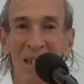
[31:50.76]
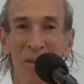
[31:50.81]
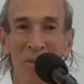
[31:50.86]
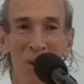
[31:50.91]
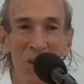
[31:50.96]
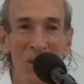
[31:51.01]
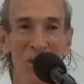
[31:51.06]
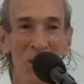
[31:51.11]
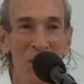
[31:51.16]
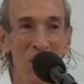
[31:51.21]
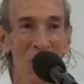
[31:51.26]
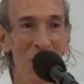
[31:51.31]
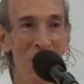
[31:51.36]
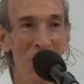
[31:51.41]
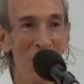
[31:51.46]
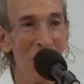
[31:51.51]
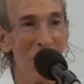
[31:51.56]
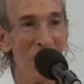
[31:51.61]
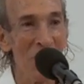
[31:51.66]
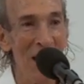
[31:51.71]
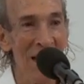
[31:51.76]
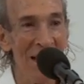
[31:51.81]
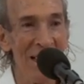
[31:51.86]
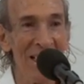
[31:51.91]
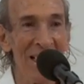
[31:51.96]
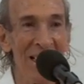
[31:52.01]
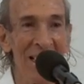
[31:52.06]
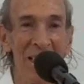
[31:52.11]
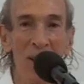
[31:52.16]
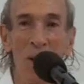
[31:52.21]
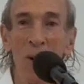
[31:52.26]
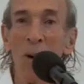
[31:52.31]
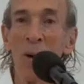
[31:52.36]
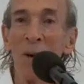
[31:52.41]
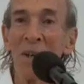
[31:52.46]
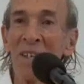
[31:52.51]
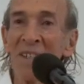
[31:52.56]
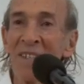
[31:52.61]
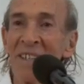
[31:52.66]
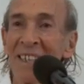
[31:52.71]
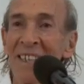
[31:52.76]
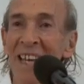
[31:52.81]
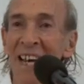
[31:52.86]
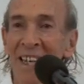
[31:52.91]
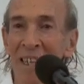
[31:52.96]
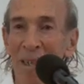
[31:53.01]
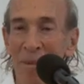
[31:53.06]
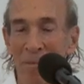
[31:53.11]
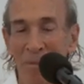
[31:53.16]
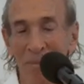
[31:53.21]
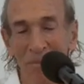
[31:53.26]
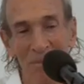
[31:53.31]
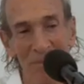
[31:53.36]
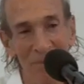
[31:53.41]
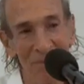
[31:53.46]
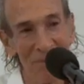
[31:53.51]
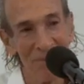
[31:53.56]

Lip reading: what's called botanically Ornithogalum.